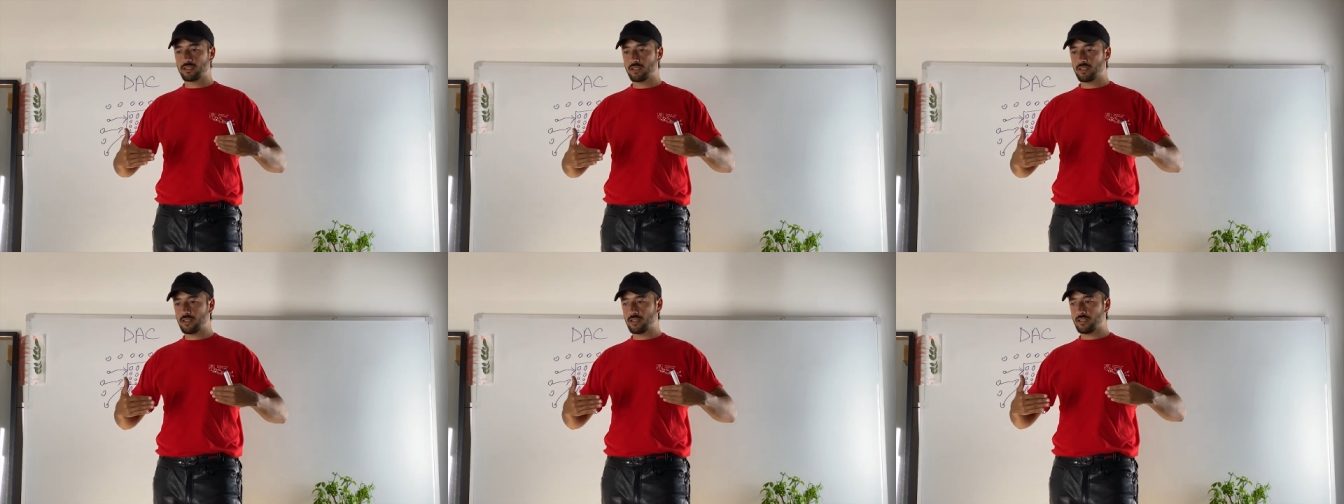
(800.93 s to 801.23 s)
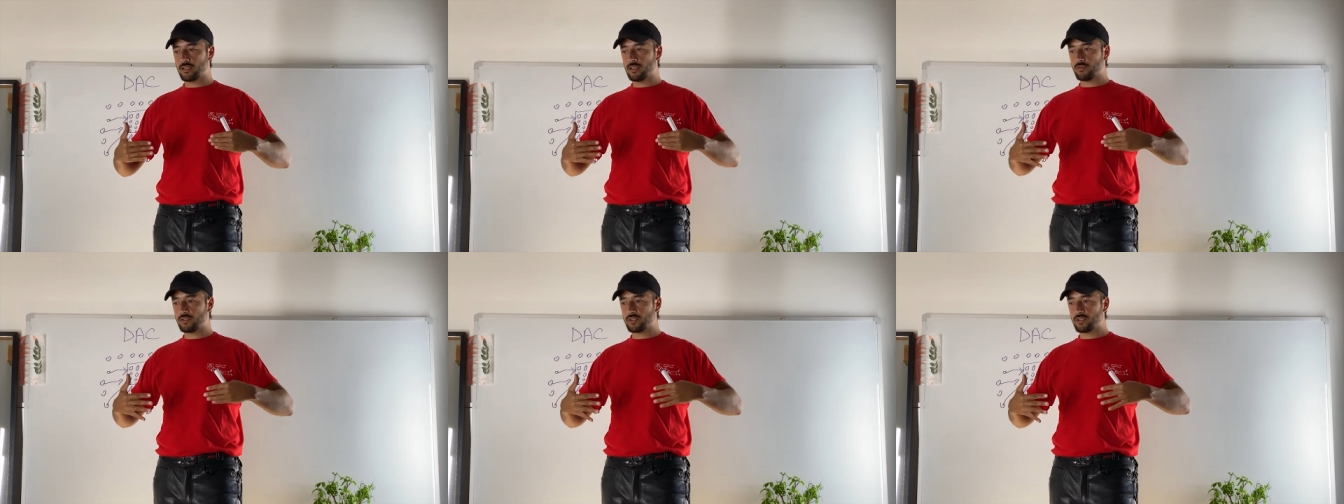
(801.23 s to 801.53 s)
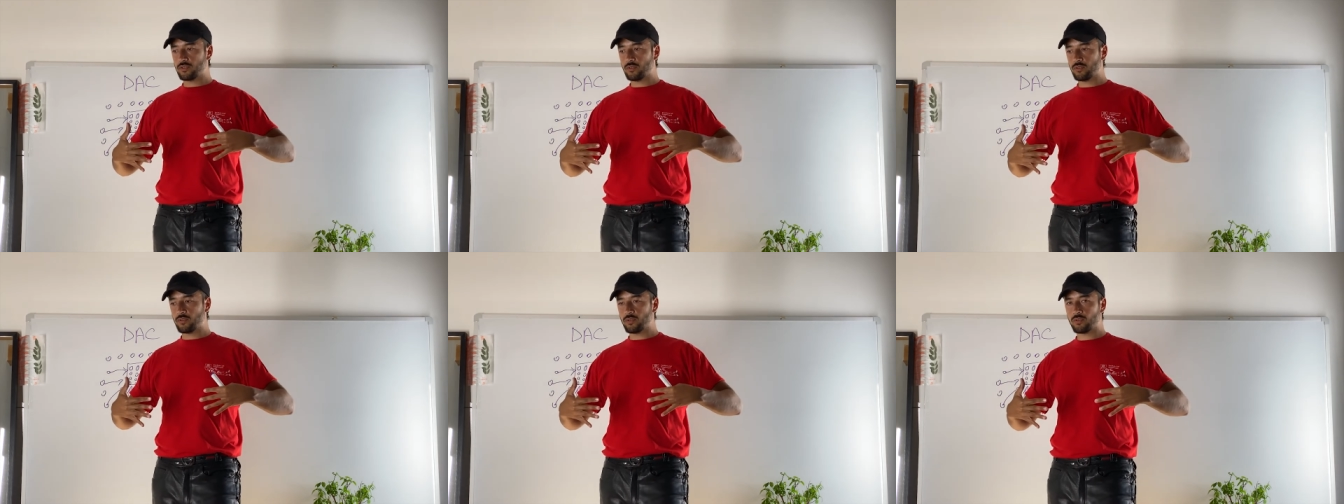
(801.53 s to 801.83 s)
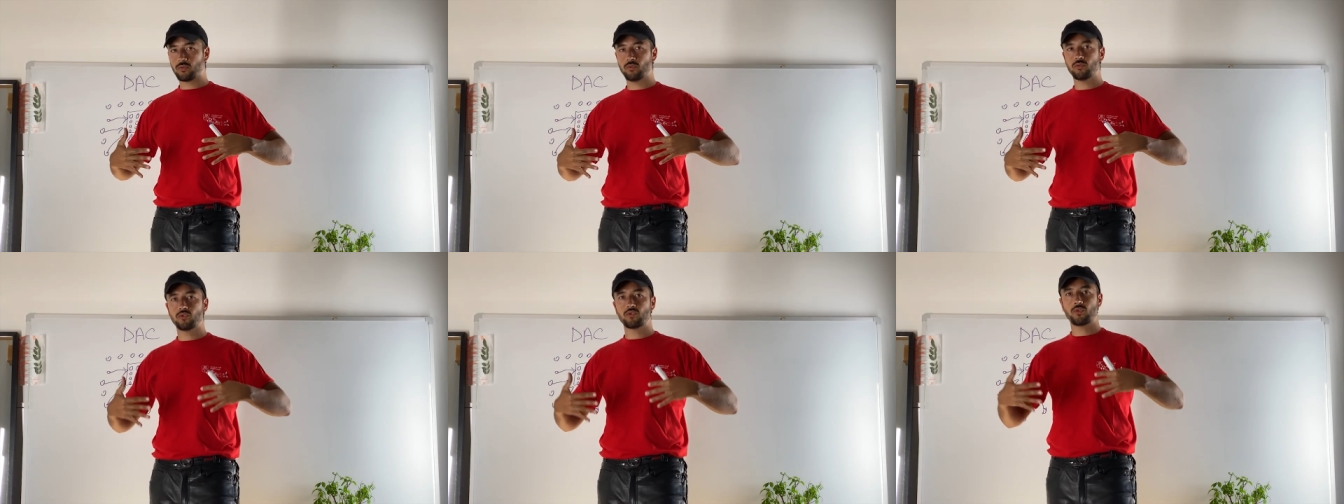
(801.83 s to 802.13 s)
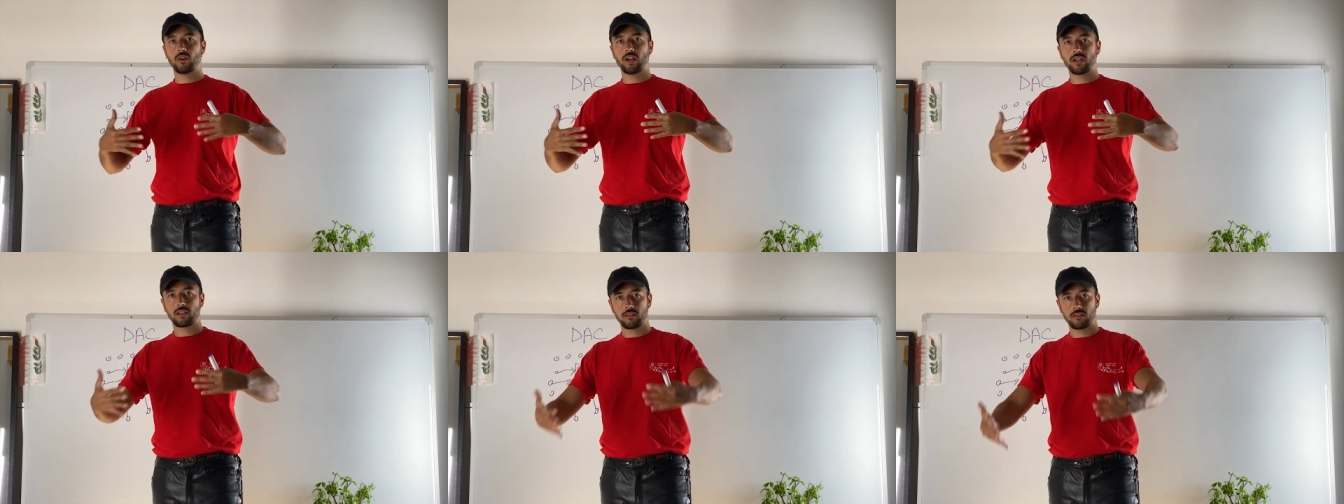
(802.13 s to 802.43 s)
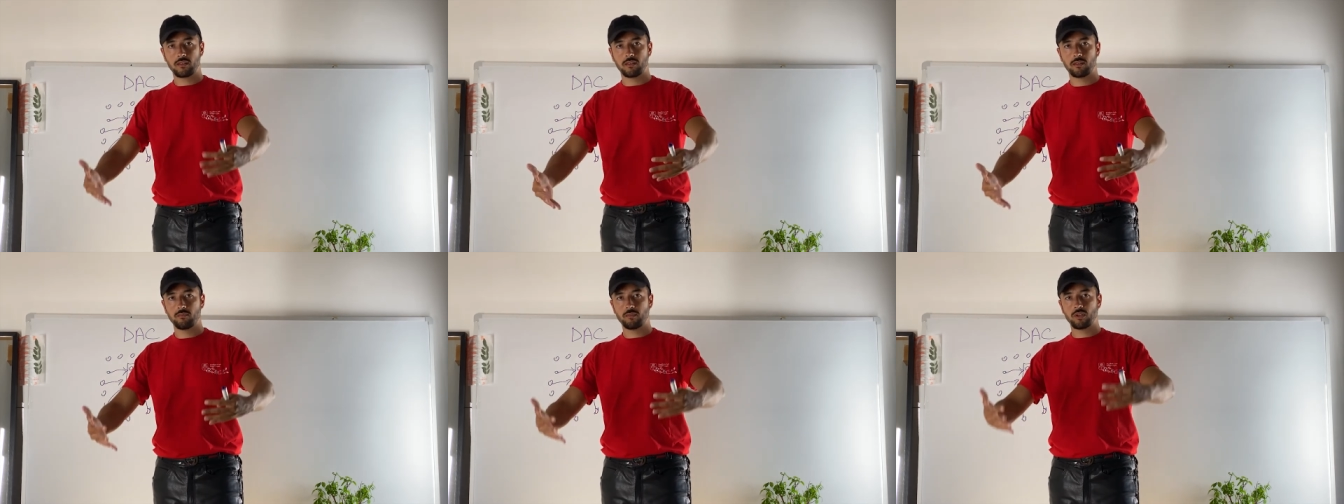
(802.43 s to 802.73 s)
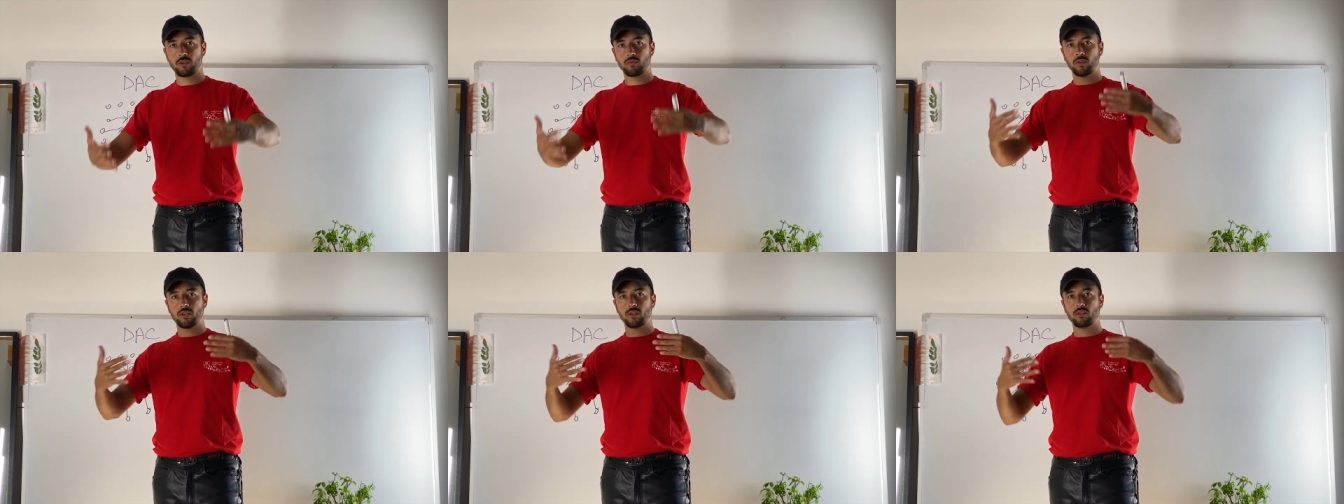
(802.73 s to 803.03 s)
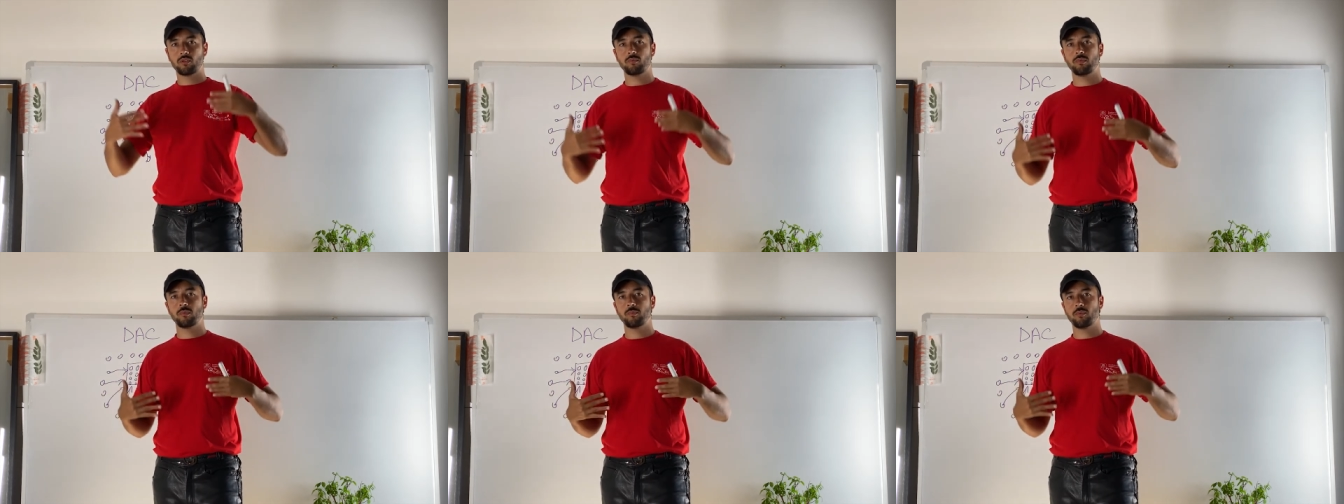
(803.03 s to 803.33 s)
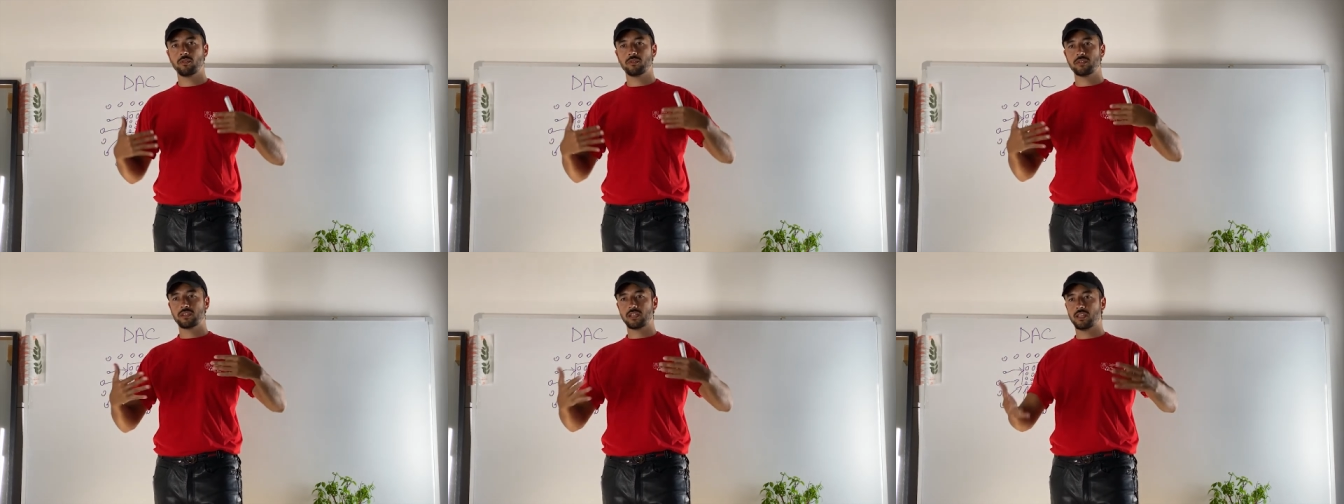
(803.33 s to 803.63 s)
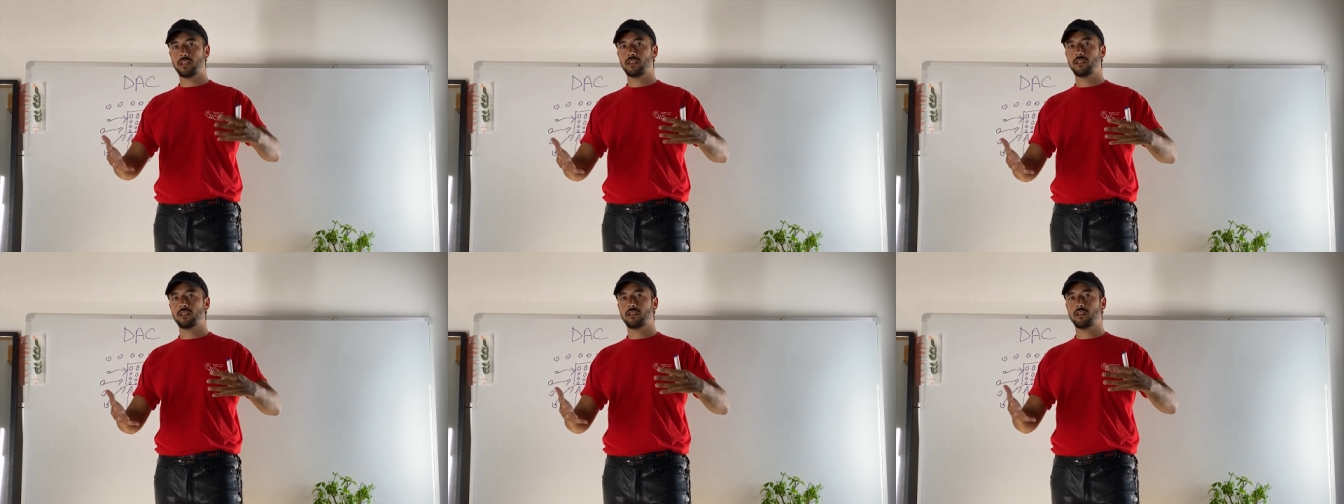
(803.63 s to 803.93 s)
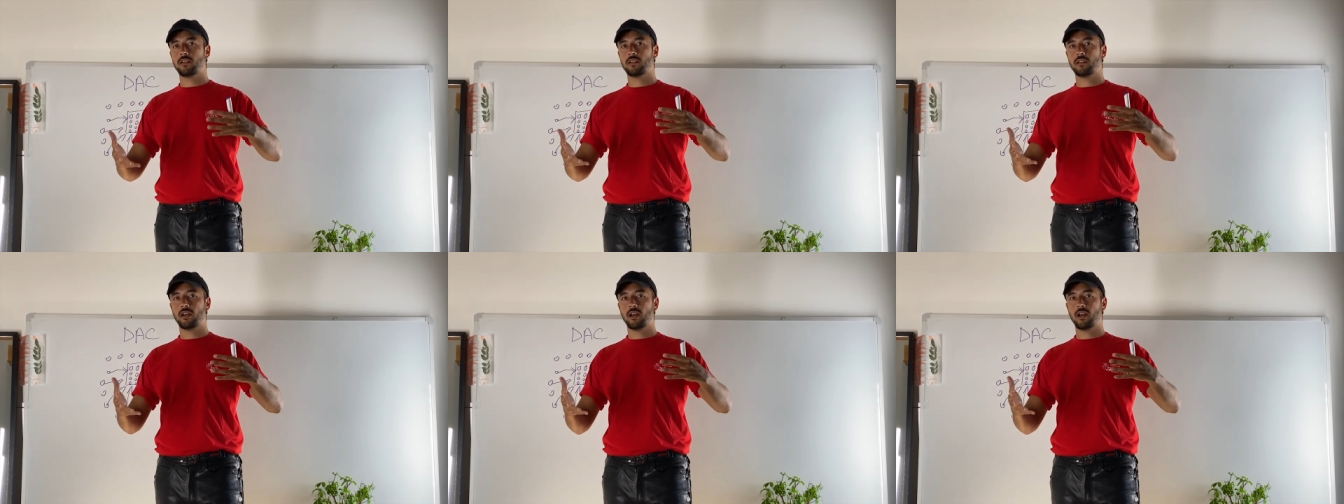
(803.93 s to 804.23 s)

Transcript: there is no contract between two people saying,